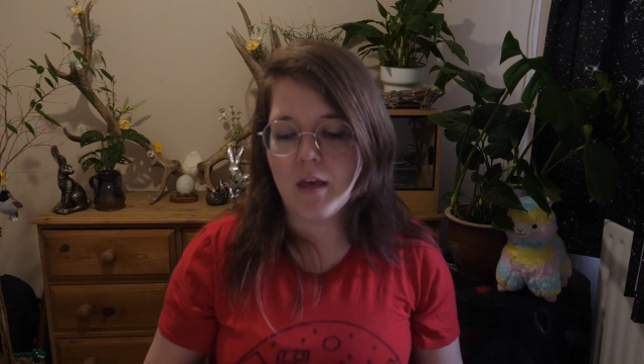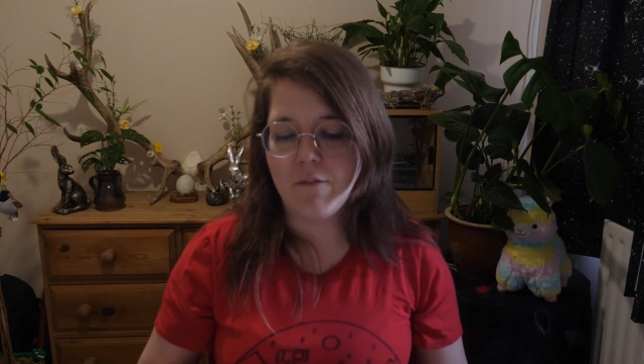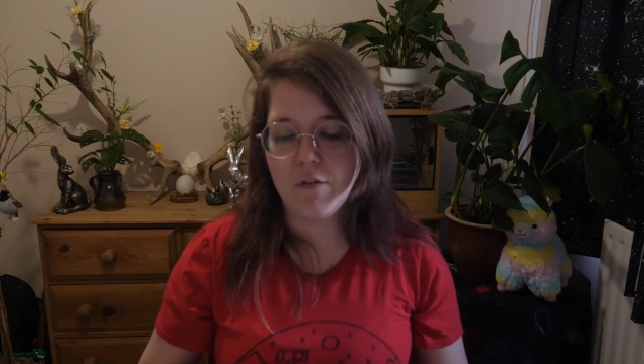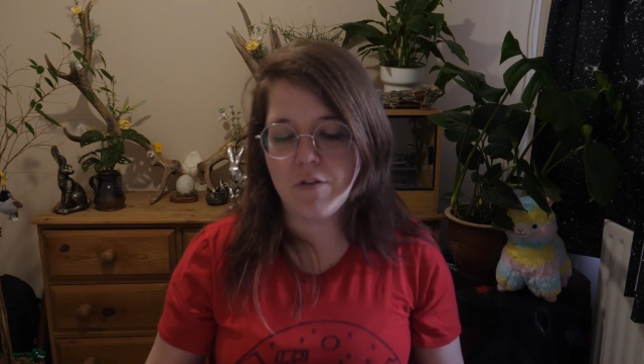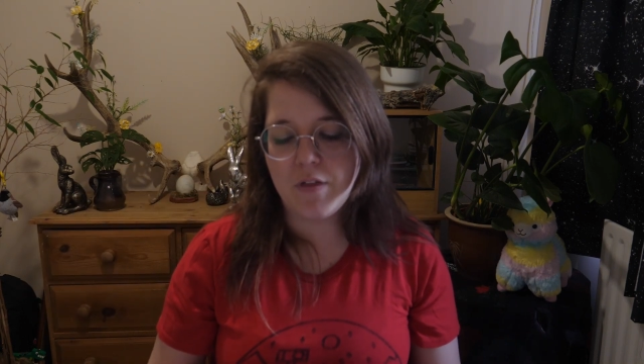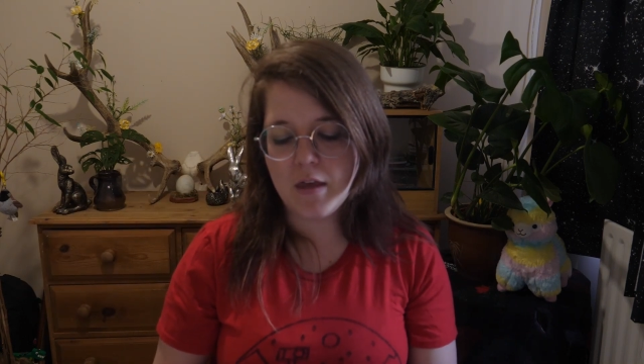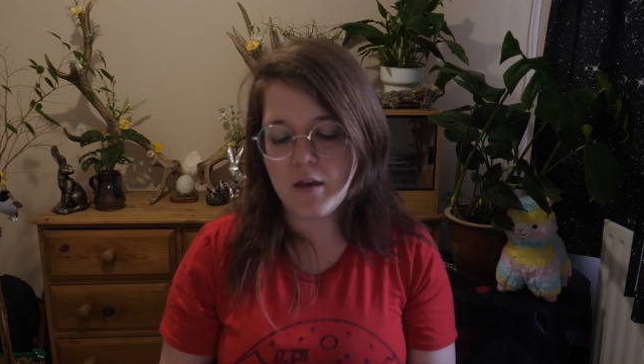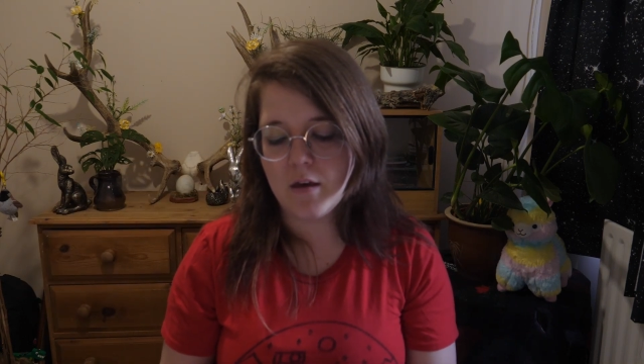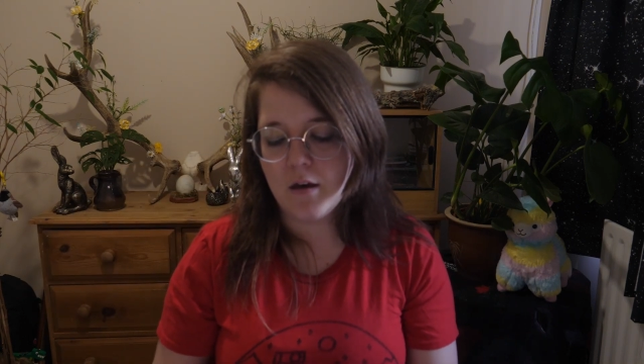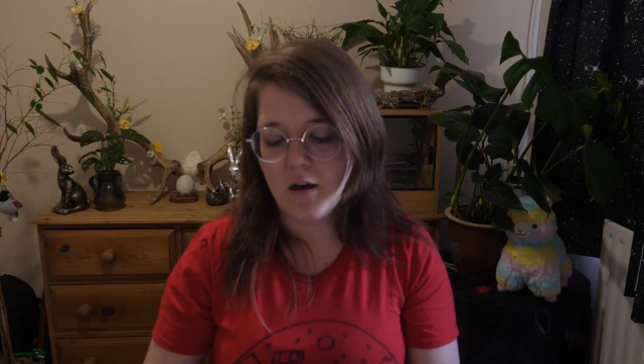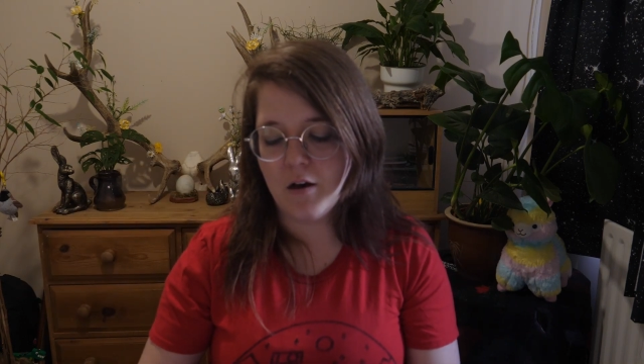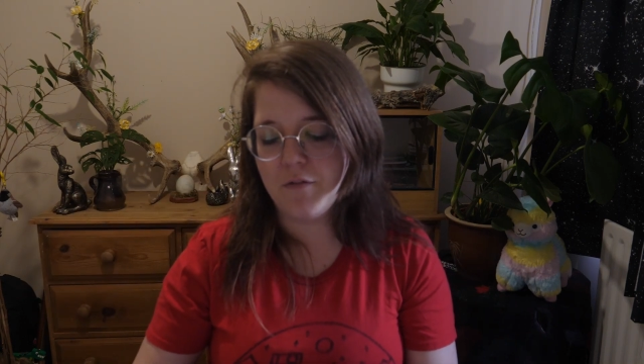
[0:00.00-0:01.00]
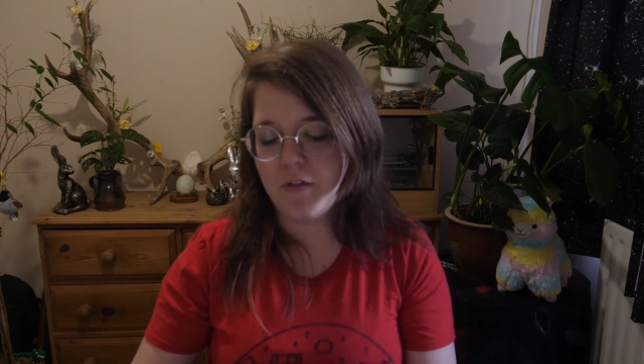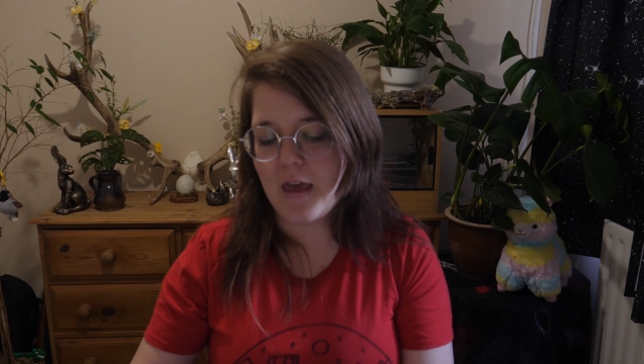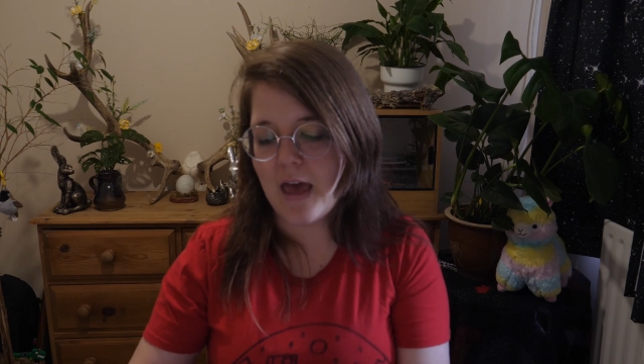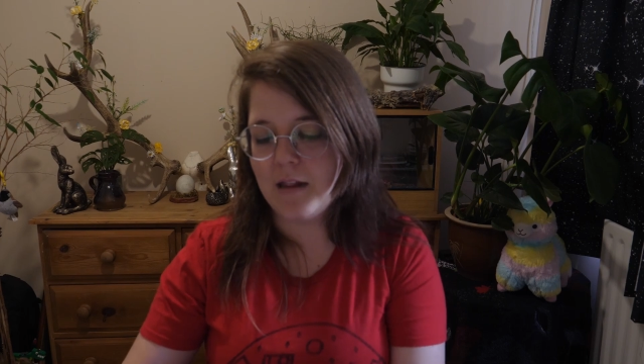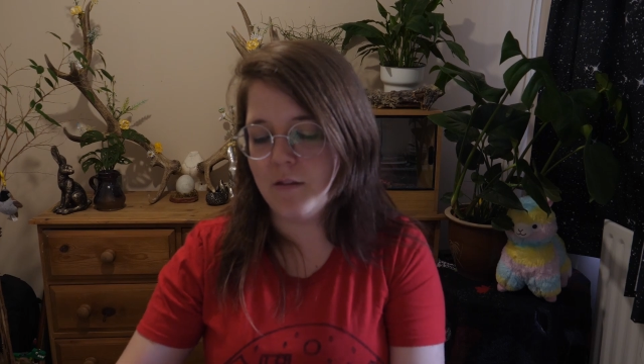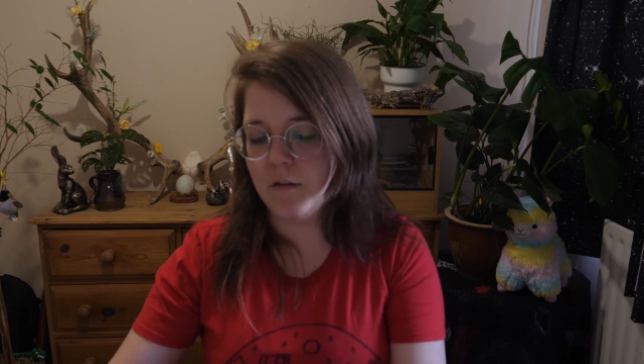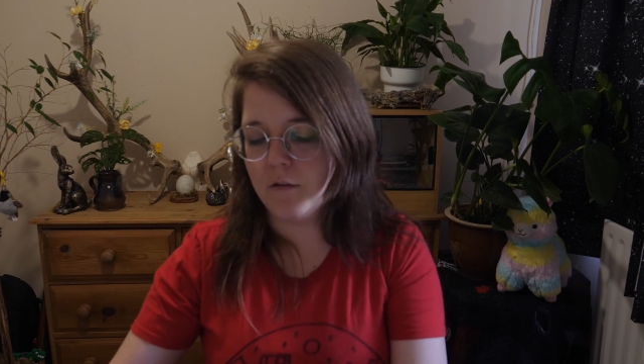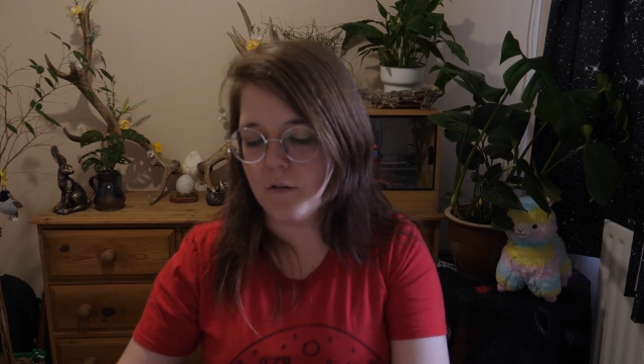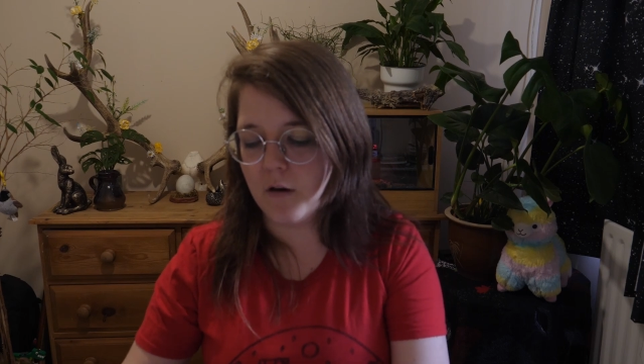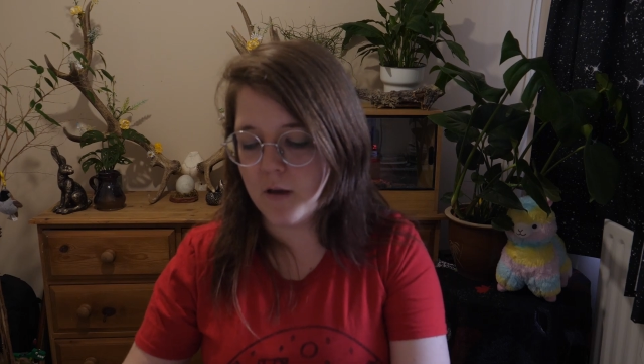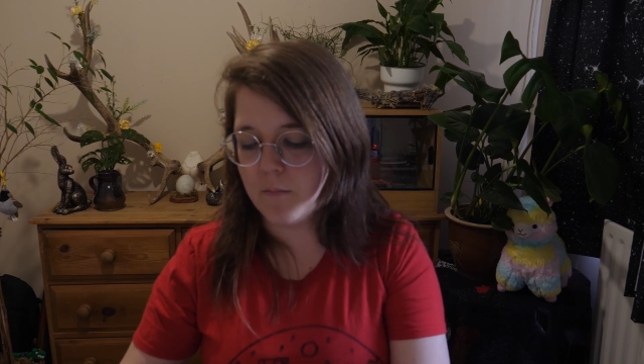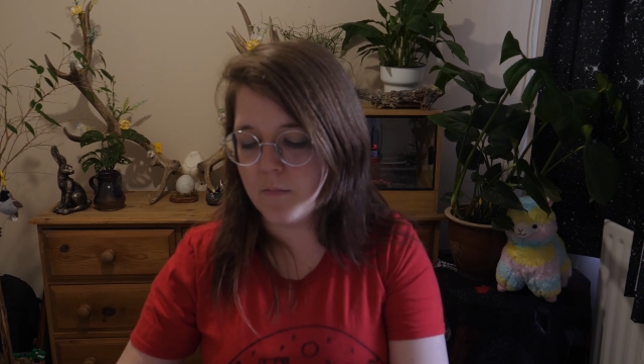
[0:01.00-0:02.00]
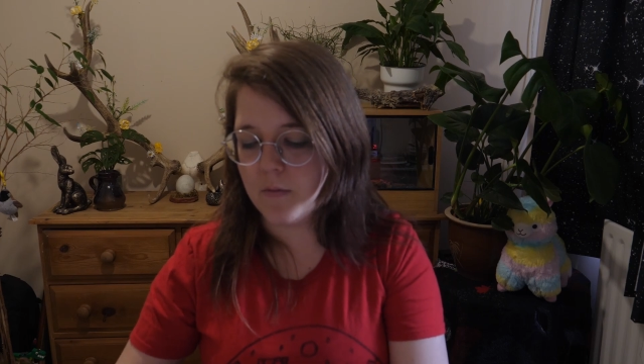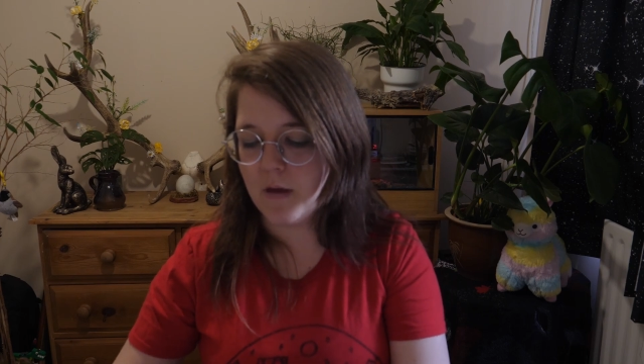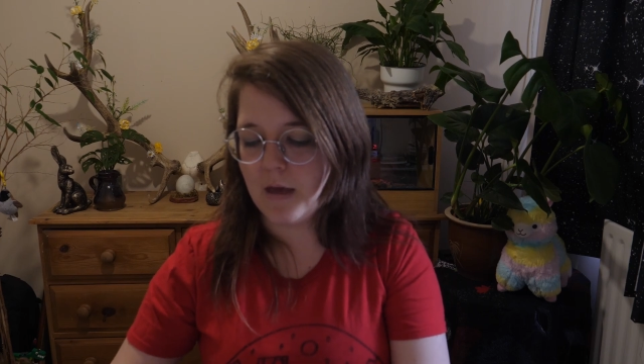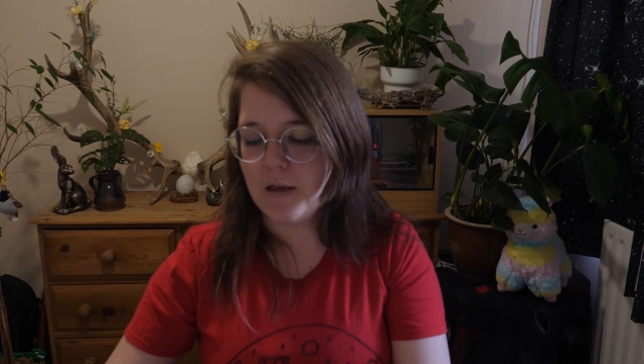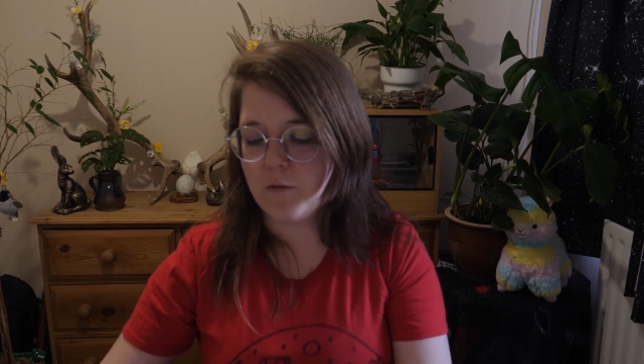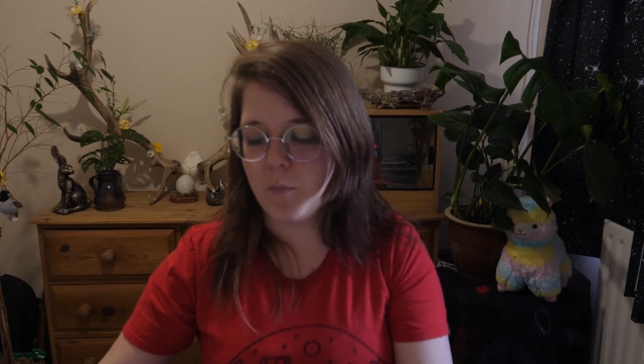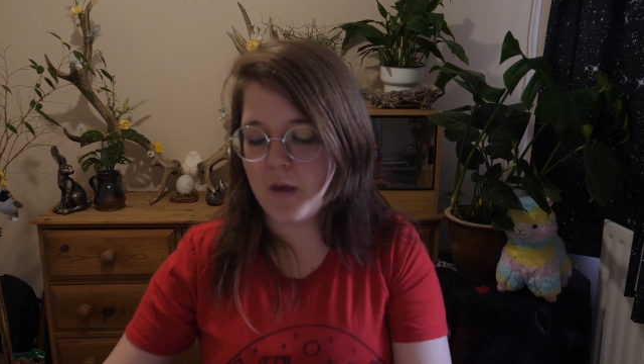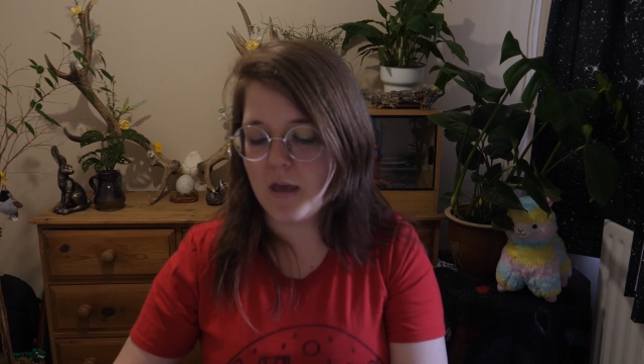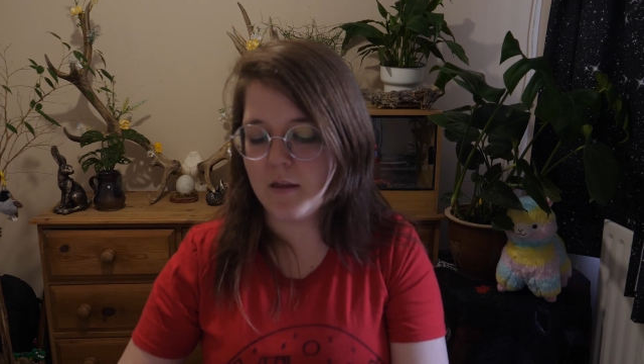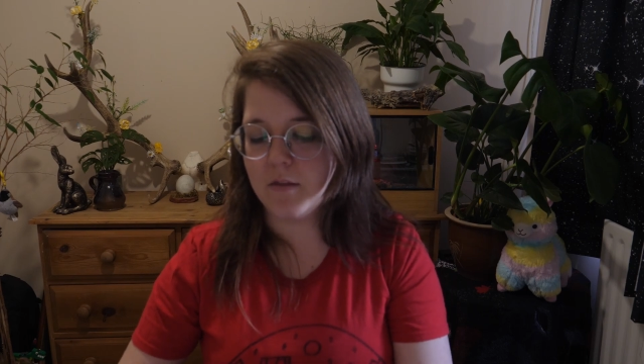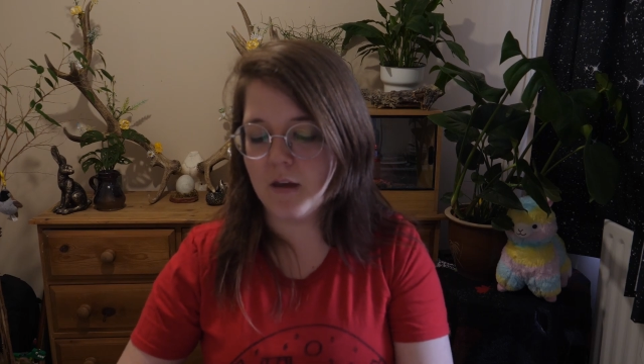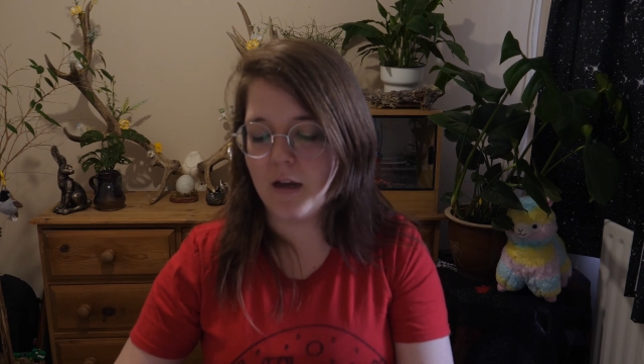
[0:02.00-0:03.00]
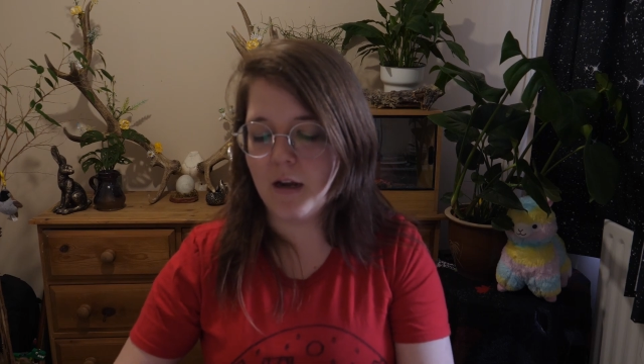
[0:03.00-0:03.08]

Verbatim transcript: If you think of the enzyme as being the